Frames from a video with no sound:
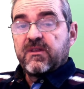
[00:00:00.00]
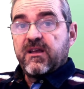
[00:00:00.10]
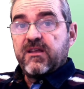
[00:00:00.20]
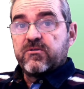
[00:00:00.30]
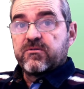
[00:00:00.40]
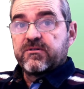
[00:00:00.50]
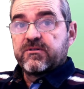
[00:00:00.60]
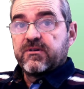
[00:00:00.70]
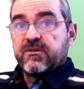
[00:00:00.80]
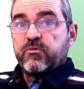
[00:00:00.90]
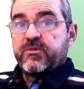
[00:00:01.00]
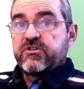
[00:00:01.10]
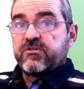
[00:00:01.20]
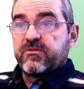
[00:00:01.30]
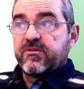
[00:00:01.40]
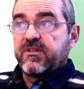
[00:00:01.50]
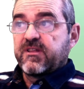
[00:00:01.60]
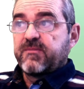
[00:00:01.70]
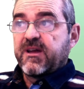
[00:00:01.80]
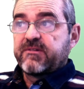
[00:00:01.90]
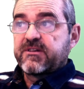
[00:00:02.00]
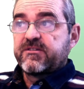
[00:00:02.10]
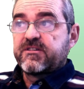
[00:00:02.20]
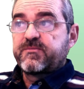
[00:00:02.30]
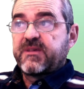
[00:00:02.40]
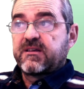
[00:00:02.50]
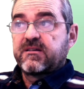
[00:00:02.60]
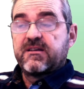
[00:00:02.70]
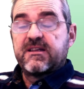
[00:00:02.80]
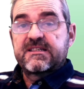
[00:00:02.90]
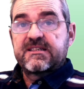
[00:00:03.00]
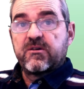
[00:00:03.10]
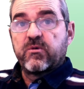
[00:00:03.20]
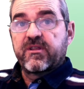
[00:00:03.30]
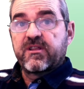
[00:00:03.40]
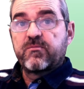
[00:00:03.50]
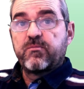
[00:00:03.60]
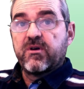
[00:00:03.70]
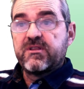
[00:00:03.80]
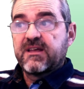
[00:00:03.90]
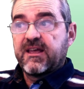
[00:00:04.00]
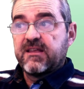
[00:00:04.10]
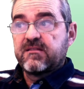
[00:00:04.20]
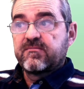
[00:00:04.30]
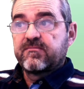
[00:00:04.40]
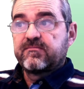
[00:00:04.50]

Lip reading: in order to be sure that my resonance peak is lower than 0.8.